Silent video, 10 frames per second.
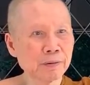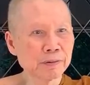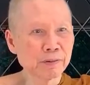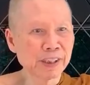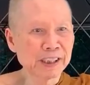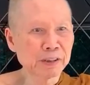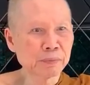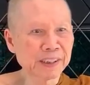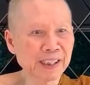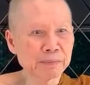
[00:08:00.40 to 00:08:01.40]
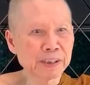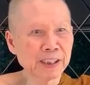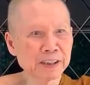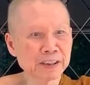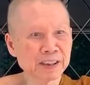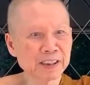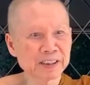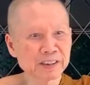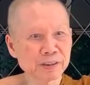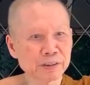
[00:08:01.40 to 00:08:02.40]
The way to become diligent
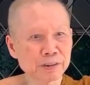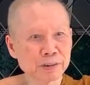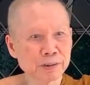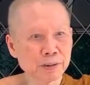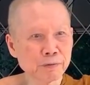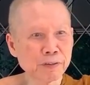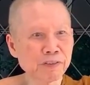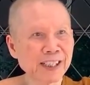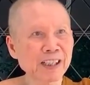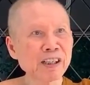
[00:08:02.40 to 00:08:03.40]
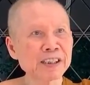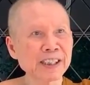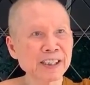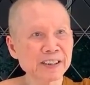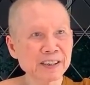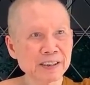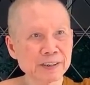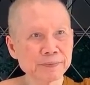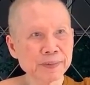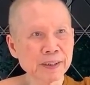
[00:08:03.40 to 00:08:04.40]
is to reflect on death.
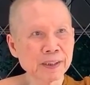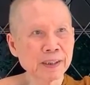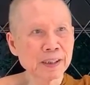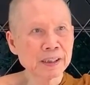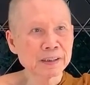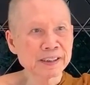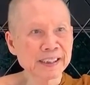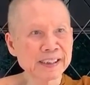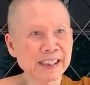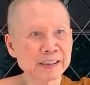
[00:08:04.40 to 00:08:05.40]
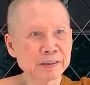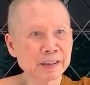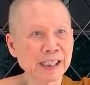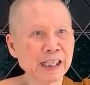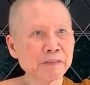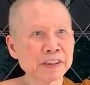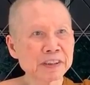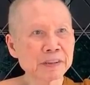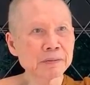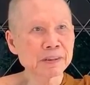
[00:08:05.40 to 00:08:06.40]
Think that life
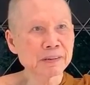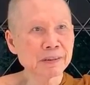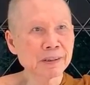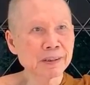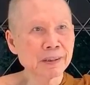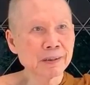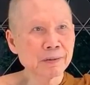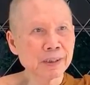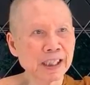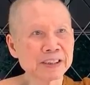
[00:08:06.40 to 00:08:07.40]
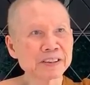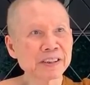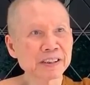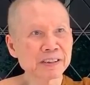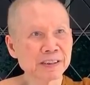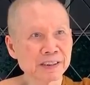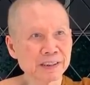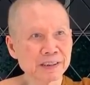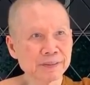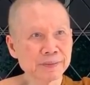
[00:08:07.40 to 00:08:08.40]
is uncertain.
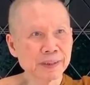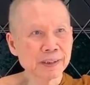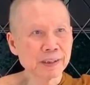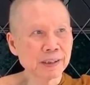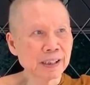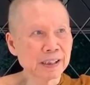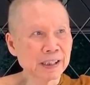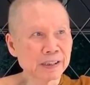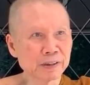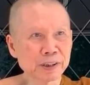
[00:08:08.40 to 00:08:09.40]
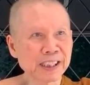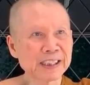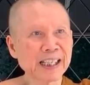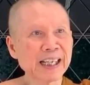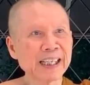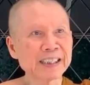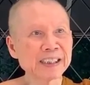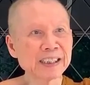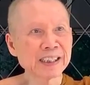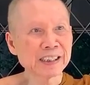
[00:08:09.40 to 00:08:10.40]
You can die
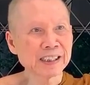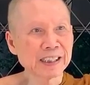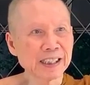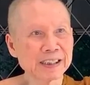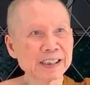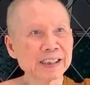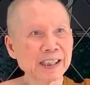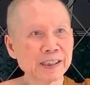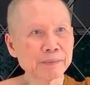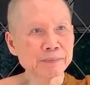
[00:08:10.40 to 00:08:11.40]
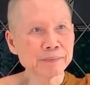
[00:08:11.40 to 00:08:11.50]
any day, any time.